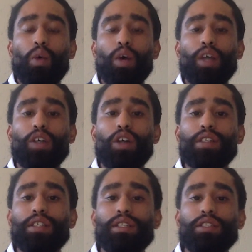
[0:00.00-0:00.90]
word
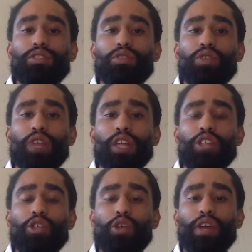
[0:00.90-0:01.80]
articles? Do they
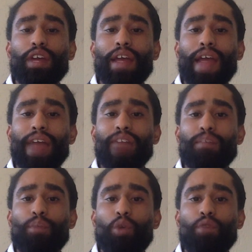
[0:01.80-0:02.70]
enjoy
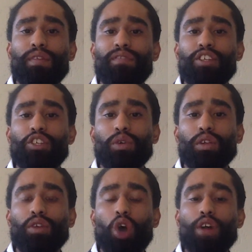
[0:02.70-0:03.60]
having more of a
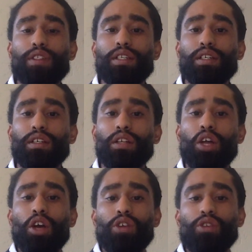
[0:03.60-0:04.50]
visual article?
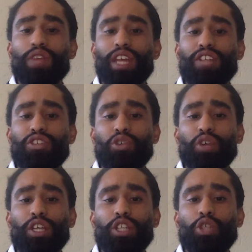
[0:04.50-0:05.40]
Do they
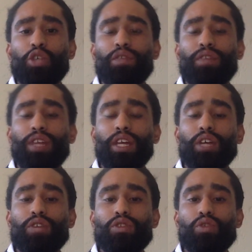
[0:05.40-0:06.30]
enjoy short
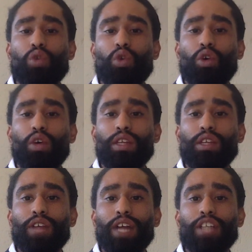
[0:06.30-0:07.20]
videos or
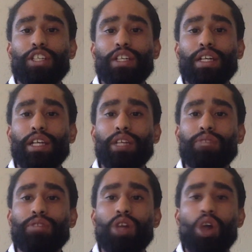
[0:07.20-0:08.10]
introduction
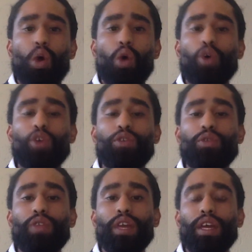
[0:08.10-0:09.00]
clips? Or
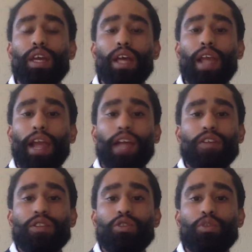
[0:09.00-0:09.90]
do they like
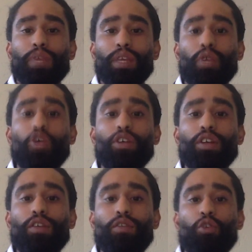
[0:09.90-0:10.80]
consuming
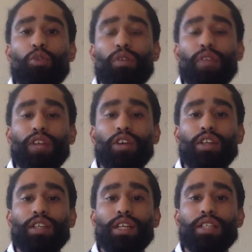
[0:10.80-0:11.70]
audio form of that
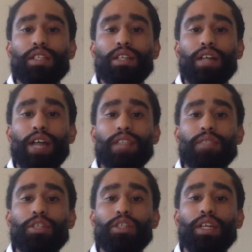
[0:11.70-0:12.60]
content?
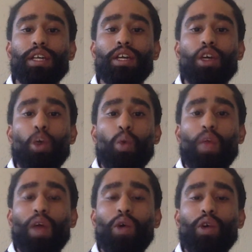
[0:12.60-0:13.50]
Especially
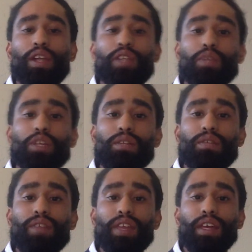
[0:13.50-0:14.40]
with our audience, we need
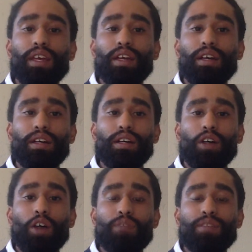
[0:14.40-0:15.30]
to be very
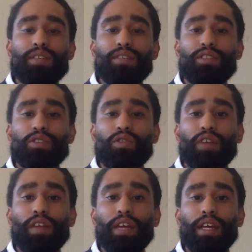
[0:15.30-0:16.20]
observant or
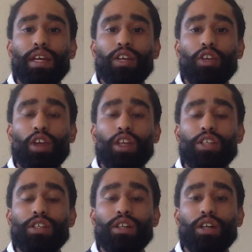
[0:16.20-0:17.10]
very
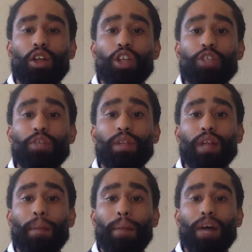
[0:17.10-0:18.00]

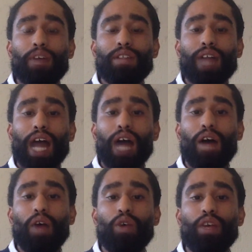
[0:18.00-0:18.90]
knowledgeable about
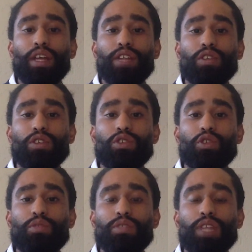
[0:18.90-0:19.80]
how our audience
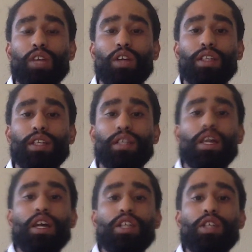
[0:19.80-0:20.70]
consumes their content.
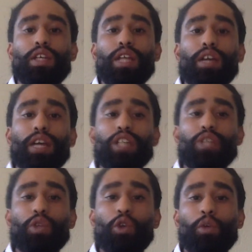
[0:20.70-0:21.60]
So in our
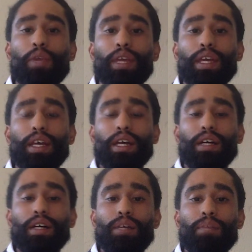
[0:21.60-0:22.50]
case, we normally
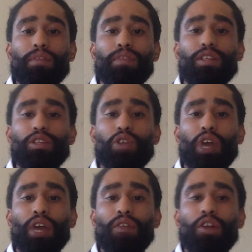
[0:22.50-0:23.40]
prefer to
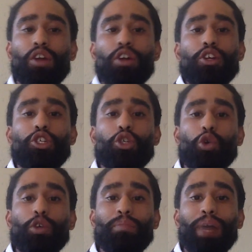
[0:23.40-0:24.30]
have
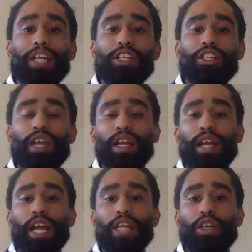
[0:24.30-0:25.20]
short, punchy,
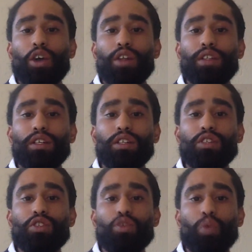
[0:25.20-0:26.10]
and catchy
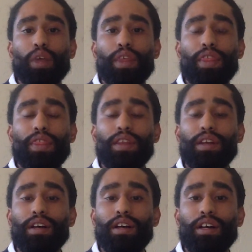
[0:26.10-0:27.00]
articles with
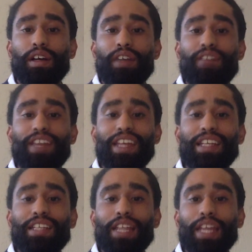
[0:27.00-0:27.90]

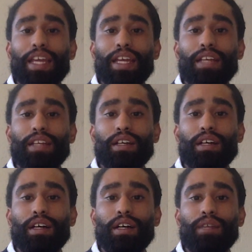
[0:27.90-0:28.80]
very intriguing